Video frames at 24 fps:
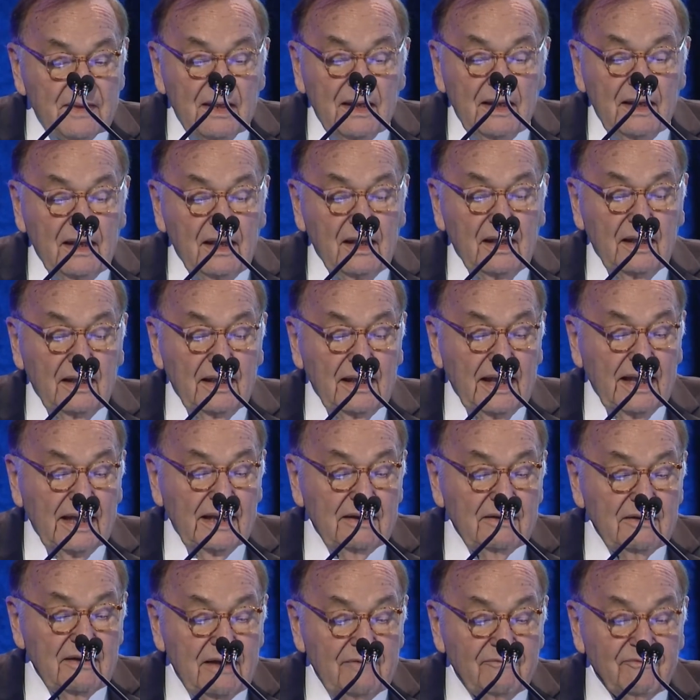
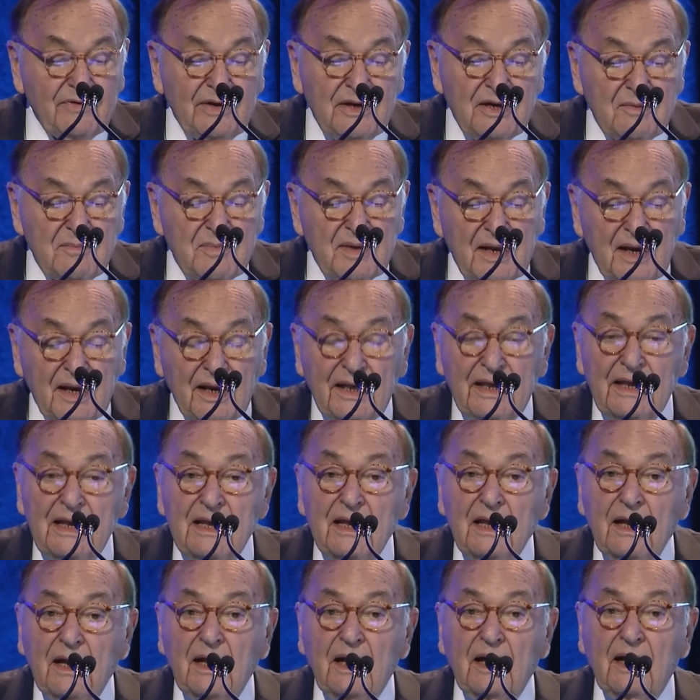And fundamentally,
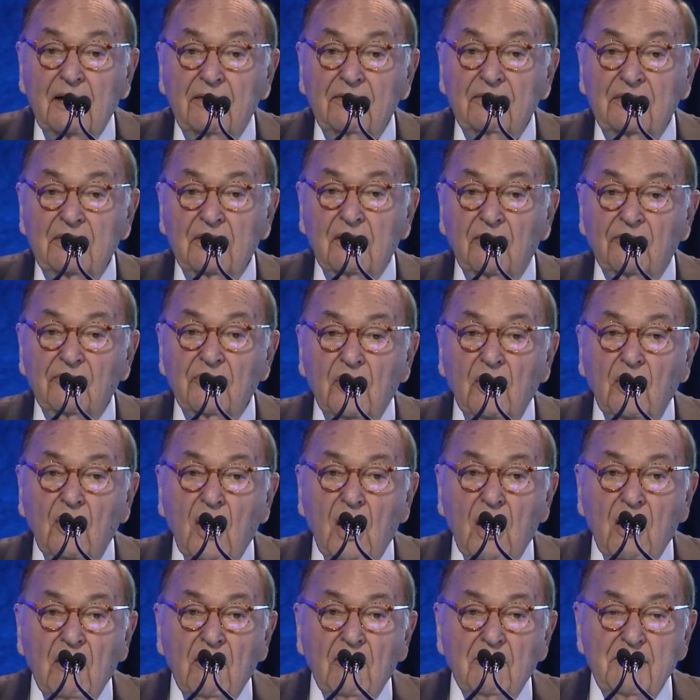the
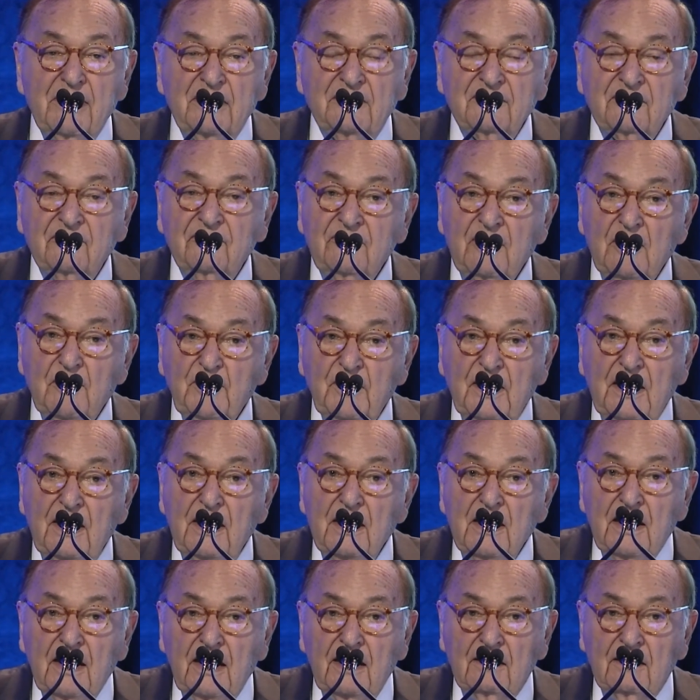law, Mississippi,